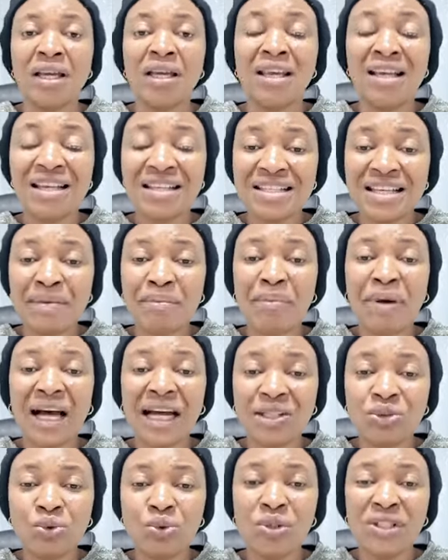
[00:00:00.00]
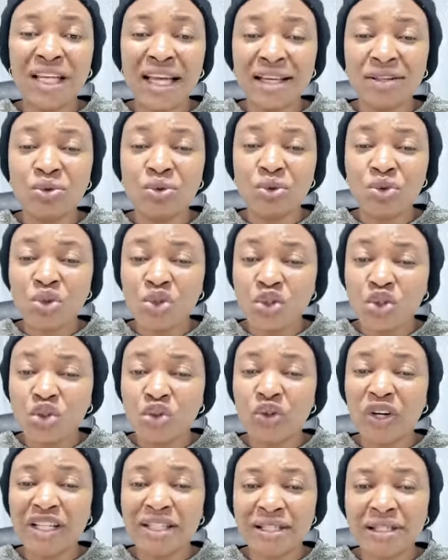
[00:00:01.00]
is about to take you
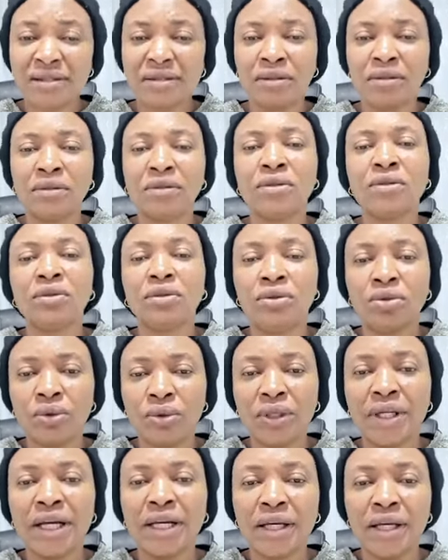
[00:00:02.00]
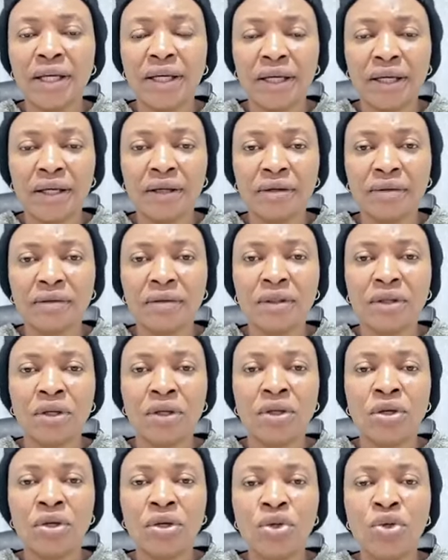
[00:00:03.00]
straight to the king.
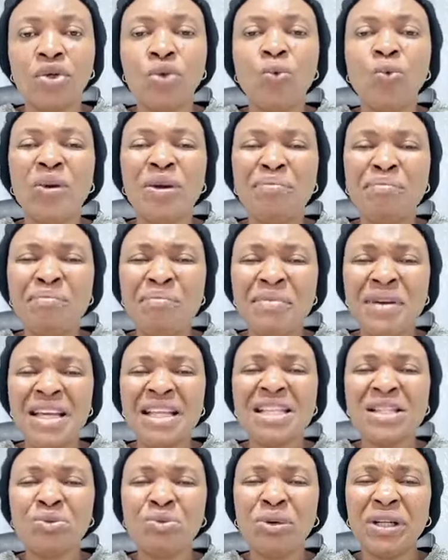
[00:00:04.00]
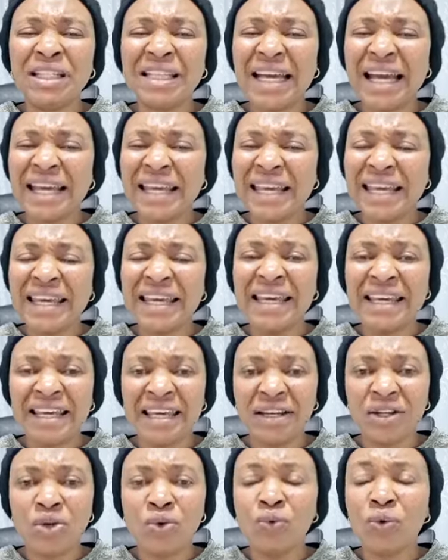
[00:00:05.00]
You will meet with the
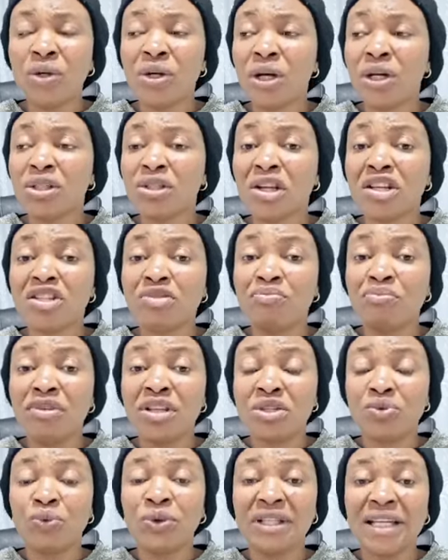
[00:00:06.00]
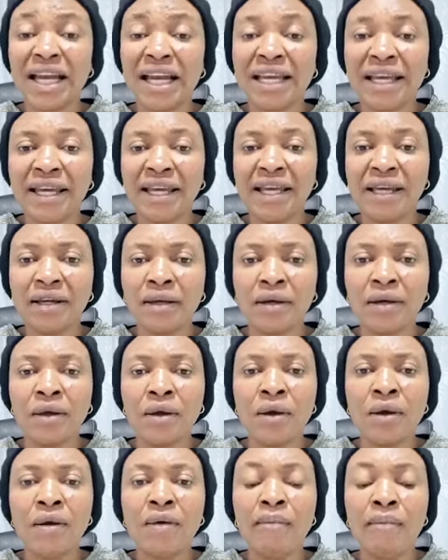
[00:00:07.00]
king. You will not just meet with the king,
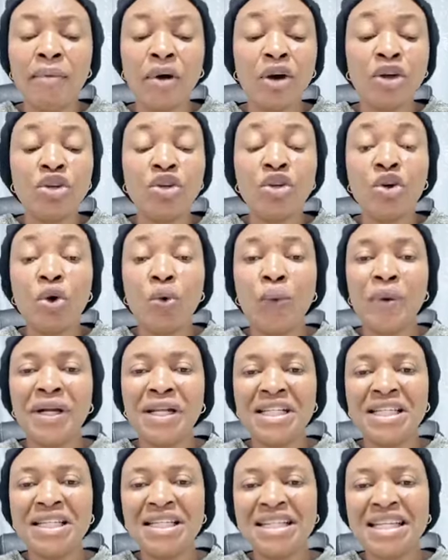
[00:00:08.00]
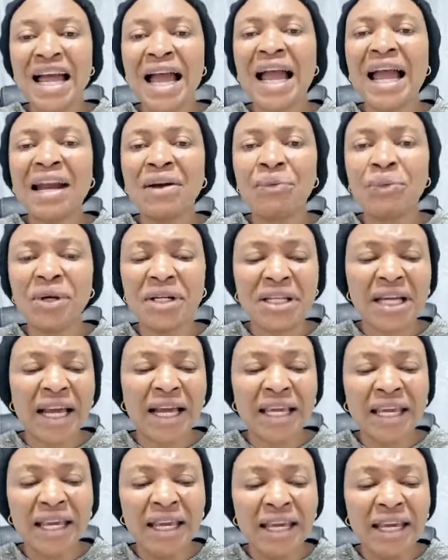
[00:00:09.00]
but you will dine with the
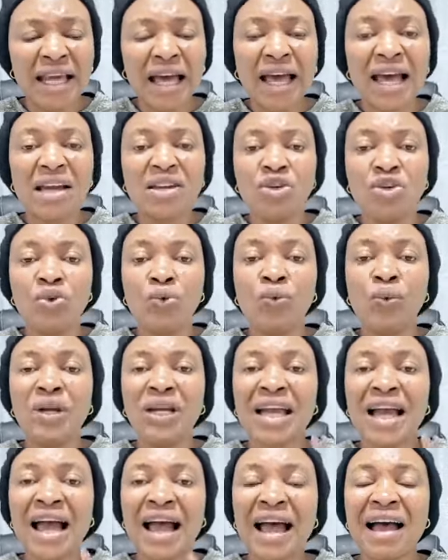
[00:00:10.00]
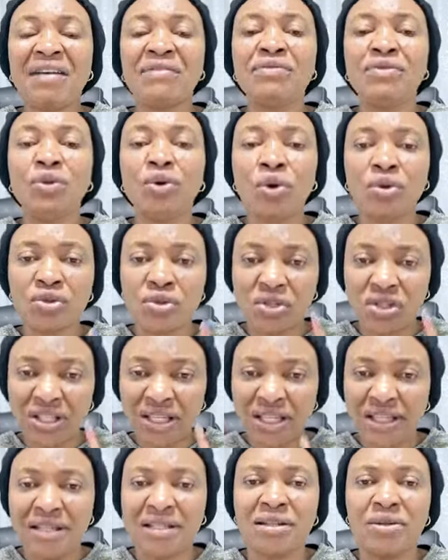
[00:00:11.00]
king and you will have your
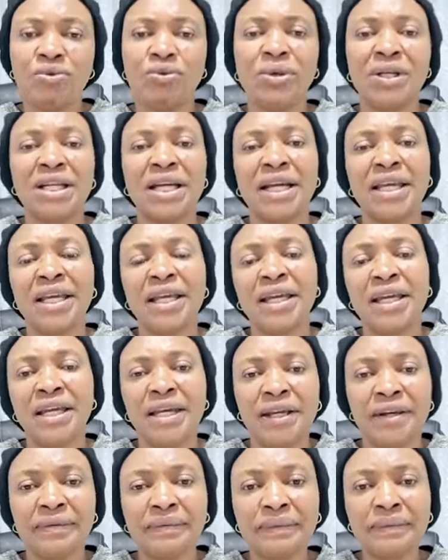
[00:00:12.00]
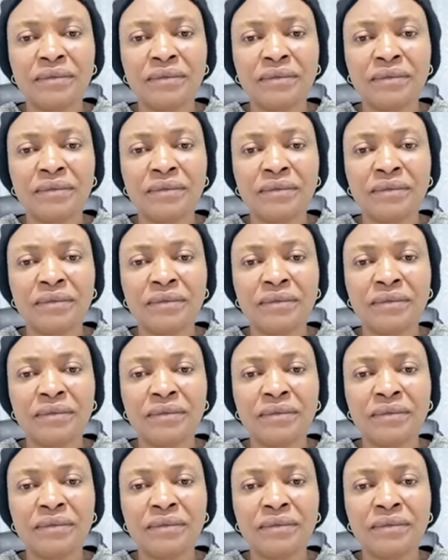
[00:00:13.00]
seat with the king.